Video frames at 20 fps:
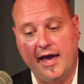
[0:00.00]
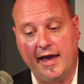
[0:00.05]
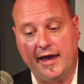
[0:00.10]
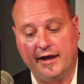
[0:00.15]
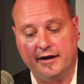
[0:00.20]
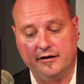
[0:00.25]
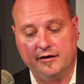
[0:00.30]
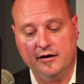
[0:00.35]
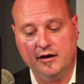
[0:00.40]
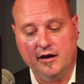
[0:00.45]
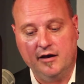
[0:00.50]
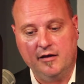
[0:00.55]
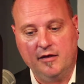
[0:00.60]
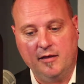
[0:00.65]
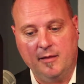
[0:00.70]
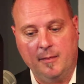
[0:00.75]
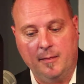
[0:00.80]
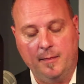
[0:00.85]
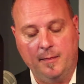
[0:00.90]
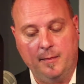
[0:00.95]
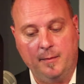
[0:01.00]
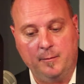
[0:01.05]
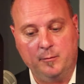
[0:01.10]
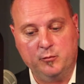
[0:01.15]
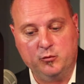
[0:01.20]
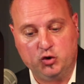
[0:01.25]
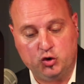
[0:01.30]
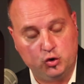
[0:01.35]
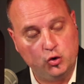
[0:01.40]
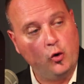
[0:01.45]
And
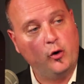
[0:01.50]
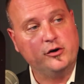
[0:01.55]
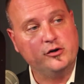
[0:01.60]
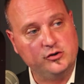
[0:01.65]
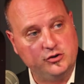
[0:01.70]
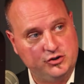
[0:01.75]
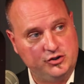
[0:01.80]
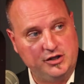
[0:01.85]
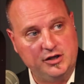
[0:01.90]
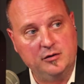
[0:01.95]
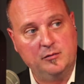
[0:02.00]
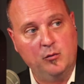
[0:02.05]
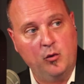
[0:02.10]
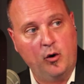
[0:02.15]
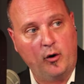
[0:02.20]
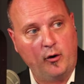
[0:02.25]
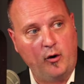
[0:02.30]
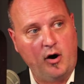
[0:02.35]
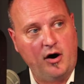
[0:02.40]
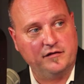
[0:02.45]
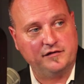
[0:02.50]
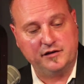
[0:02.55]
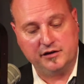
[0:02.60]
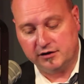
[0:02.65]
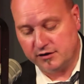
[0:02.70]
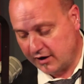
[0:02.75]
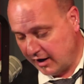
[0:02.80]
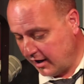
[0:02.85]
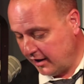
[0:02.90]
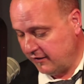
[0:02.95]
sure, you see them more
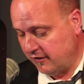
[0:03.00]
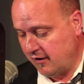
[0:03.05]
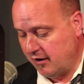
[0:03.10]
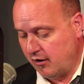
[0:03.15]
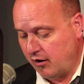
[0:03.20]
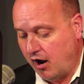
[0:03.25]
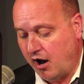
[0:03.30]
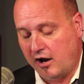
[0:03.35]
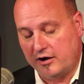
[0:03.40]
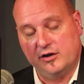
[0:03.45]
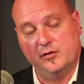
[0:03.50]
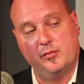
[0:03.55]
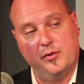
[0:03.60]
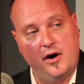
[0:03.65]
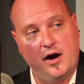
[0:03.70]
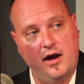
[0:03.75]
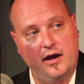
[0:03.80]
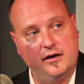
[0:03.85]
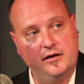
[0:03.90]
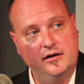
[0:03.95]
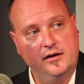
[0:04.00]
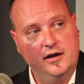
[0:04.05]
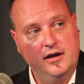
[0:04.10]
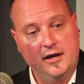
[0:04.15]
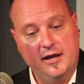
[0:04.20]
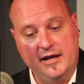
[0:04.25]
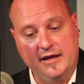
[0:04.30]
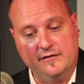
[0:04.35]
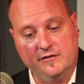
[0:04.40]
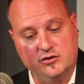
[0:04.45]
often, and they're occupied
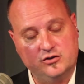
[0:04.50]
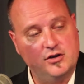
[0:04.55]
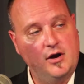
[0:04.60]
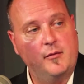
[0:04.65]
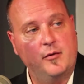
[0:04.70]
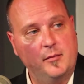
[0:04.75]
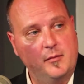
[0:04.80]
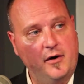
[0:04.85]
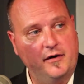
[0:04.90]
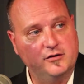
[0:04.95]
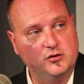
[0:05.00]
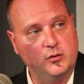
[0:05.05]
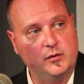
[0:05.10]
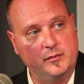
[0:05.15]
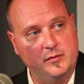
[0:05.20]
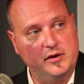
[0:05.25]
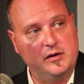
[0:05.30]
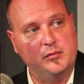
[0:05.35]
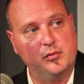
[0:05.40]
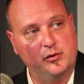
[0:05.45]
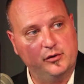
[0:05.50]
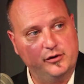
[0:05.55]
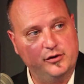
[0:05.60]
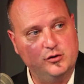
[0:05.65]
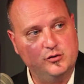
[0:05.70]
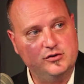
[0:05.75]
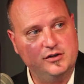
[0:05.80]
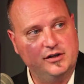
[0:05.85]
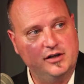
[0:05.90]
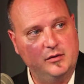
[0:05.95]
in the summer months when people are
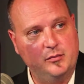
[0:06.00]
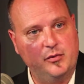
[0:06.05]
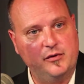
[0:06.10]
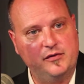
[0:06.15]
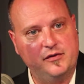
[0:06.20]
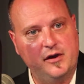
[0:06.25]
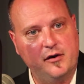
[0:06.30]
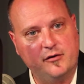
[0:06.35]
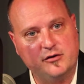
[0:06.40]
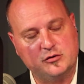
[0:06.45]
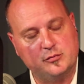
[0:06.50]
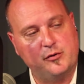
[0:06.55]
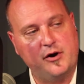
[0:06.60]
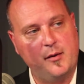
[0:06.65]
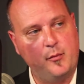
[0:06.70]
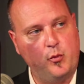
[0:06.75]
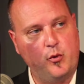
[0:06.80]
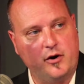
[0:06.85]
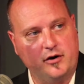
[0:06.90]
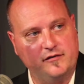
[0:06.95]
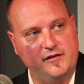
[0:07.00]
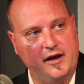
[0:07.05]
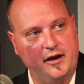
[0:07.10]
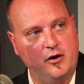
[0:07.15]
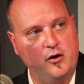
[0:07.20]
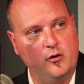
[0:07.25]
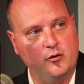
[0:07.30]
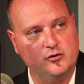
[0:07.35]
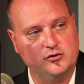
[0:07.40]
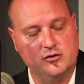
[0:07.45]
using it, but there is prep work
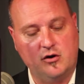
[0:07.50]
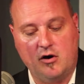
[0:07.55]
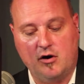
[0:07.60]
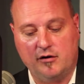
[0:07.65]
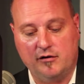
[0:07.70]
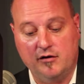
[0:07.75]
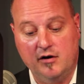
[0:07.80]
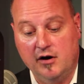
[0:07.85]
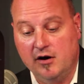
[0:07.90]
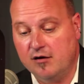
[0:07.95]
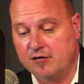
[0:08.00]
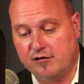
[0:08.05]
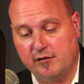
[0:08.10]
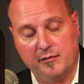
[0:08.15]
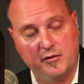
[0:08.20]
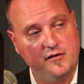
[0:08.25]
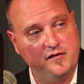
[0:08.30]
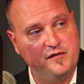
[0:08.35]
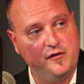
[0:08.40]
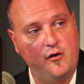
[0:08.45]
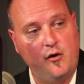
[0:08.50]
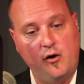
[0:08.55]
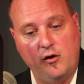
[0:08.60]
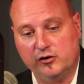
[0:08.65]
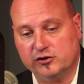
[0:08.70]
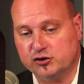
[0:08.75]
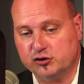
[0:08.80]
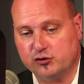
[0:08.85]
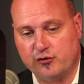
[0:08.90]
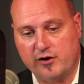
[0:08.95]
that goes on from the
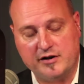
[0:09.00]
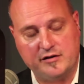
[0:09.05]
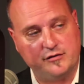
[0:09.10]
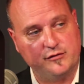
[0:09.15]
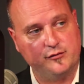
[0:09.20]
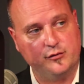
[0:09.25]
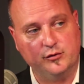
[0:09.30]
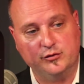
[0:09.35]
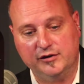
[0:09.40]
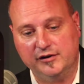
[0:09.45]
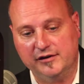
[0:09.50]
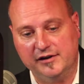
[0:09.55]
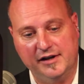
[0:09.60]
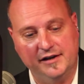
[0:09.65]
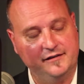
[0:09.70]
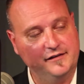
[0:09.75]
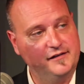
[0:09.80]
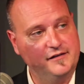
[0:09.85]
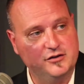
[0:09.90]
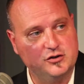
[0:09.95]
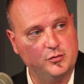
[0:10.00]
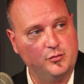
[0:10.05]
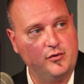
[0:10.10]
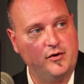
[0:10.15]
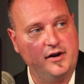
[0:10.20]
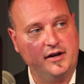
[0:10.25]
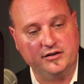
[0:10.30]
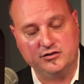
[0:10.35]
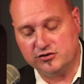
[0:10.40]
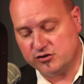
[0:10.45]
fall straight through to the end of the
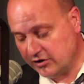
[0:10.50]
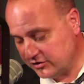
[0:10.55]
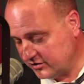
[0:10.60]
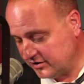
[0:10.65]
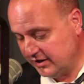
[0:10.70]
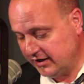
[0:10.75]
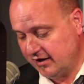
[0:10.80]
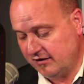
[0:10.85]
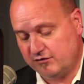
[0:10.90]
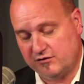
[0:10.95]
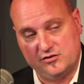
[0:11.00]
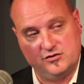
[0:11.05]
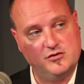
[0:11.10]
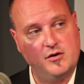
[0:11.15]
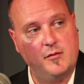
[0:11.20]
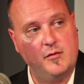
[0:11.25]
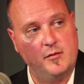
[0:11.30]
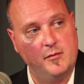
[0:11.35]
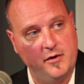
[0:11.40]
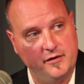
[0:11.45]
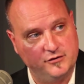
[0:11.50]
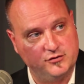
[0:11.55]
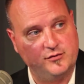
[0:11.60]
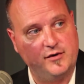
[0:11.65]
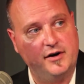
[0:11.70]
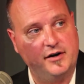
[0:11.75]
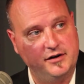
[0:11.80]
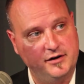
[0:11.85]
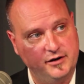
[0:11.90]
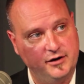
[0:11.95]
spring just to get the summer months
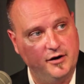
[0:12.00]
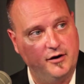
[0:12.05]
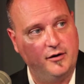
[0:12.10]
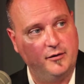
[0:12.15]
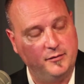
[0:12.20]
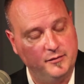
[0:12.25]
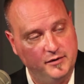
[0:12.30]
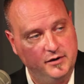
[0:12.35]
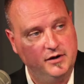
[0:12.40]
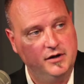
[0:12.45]
ready to go.